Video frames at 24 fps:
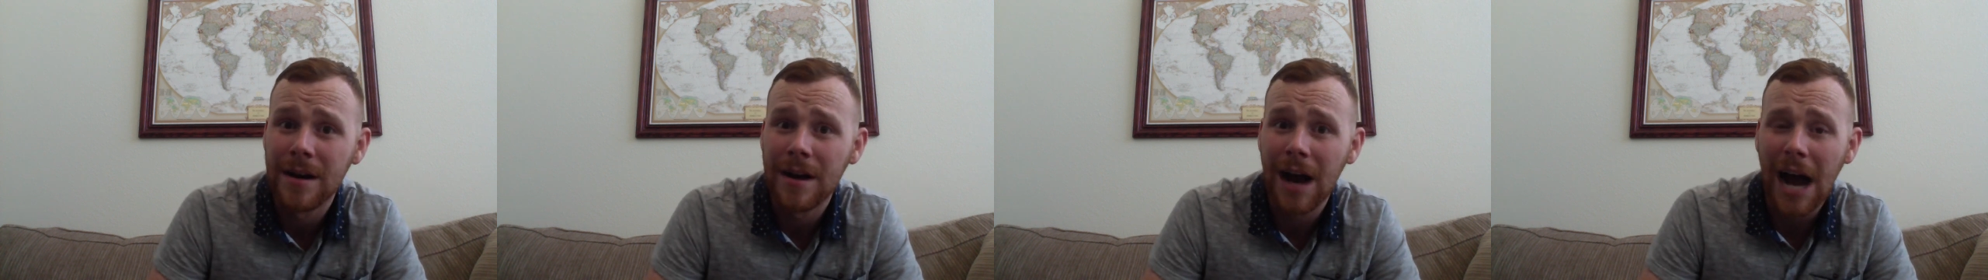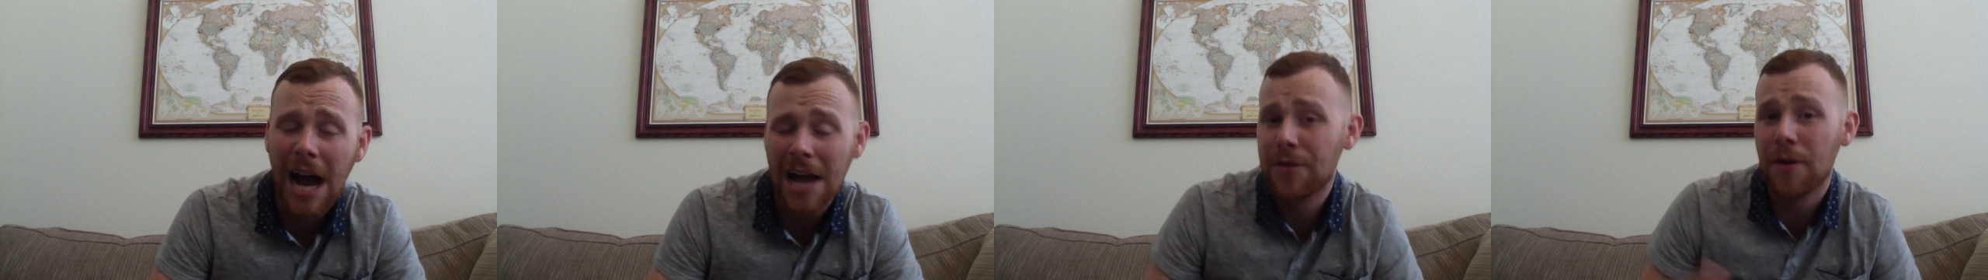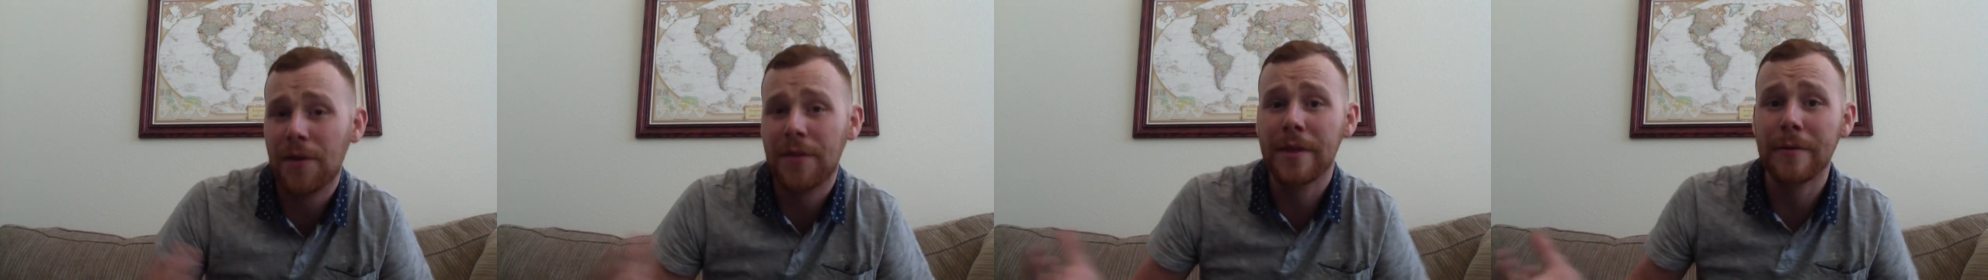
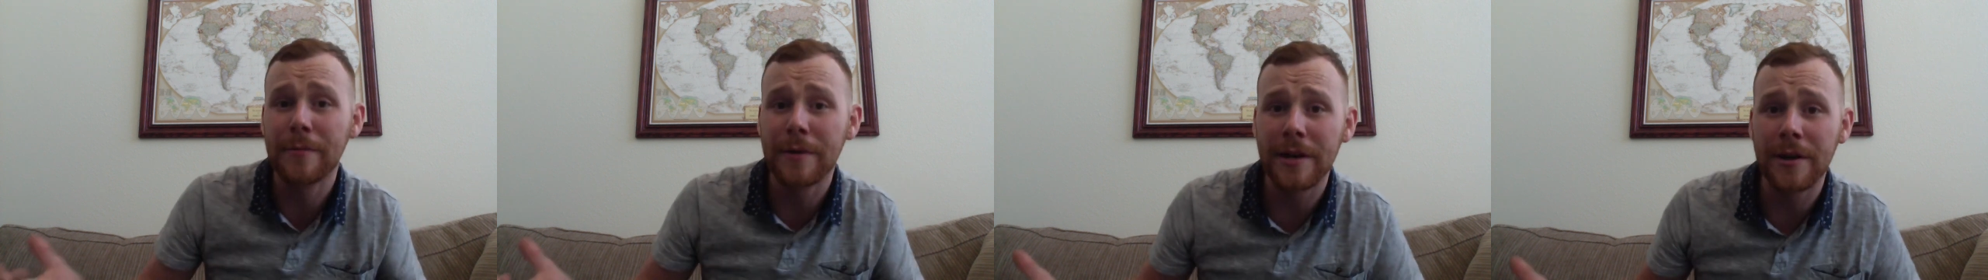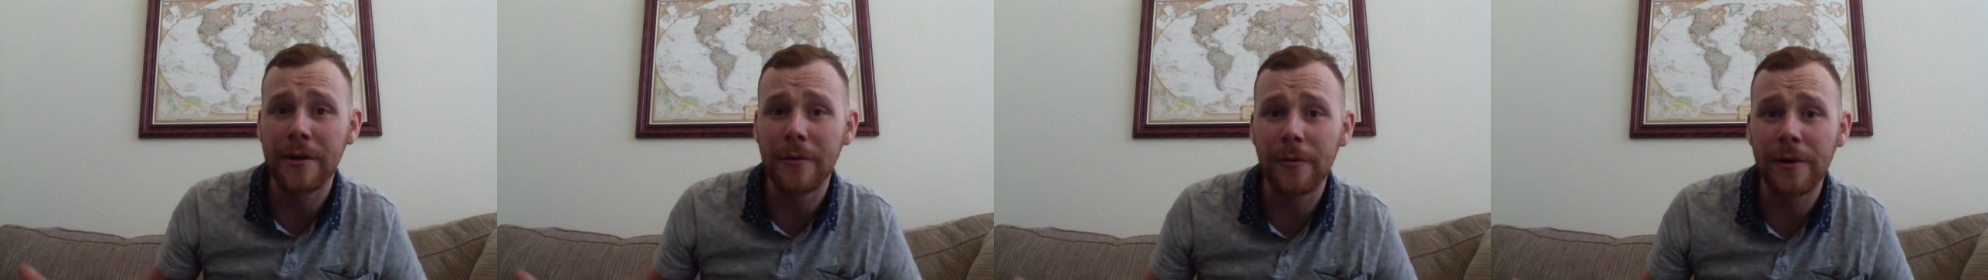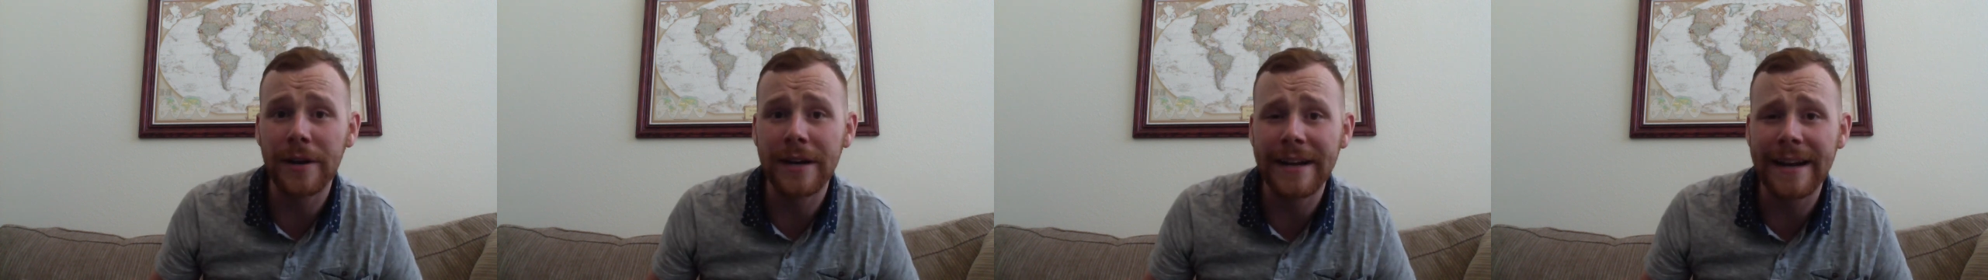I thought they were
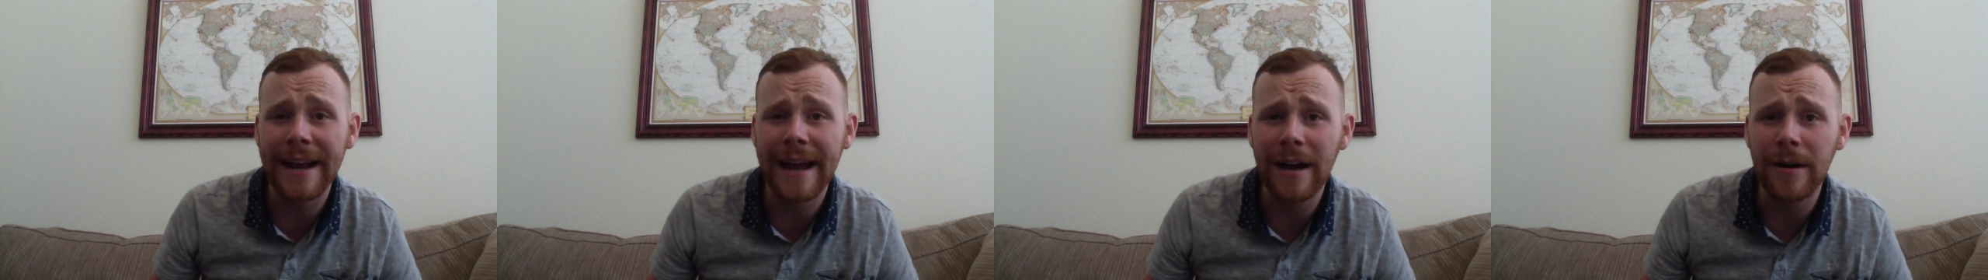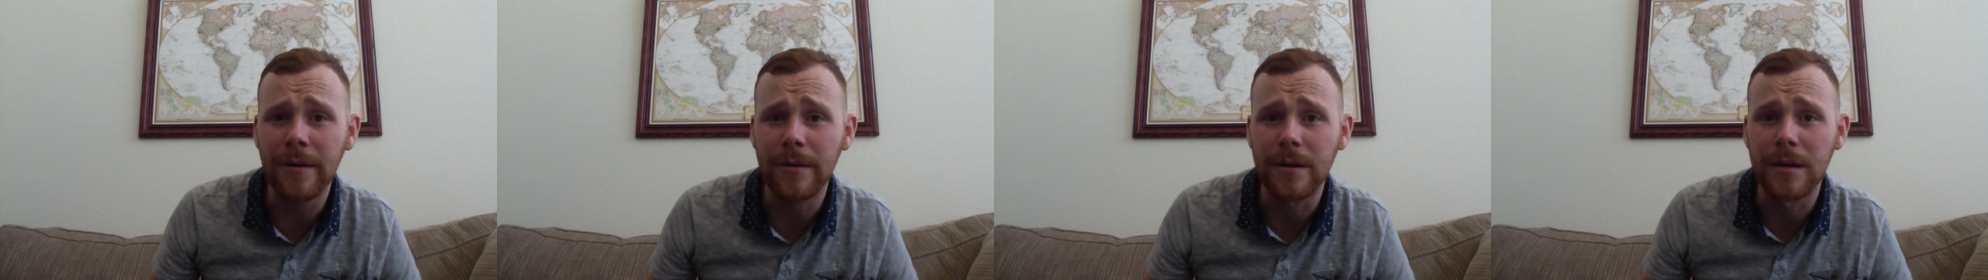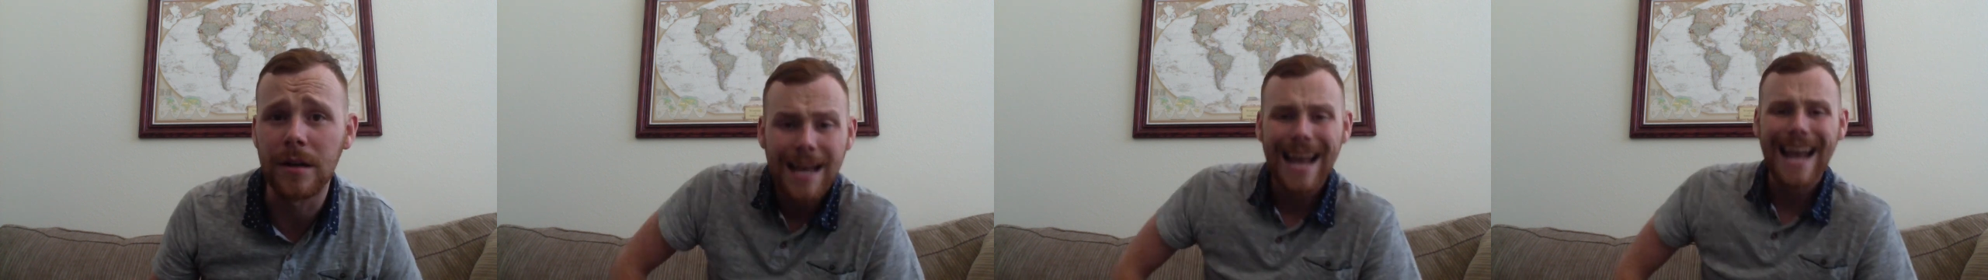gonna work it
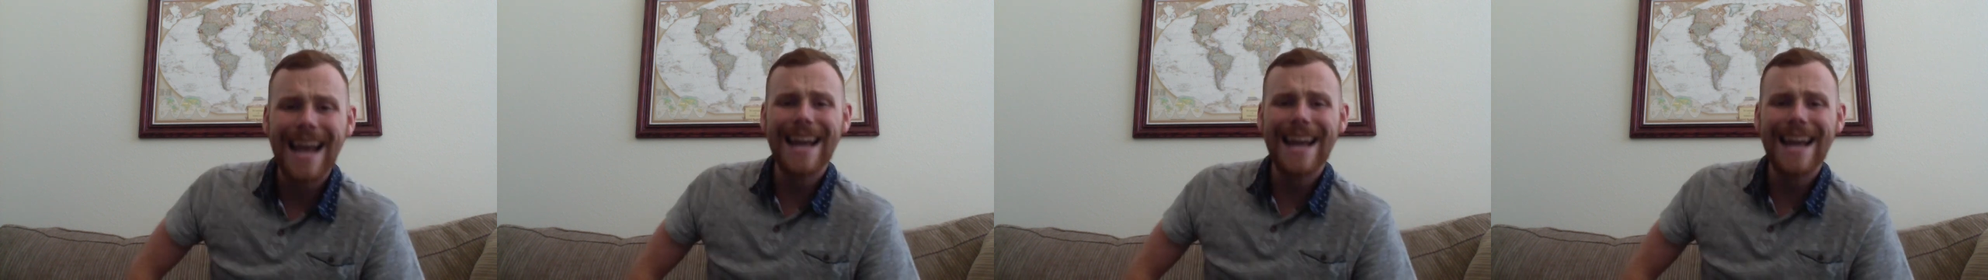out.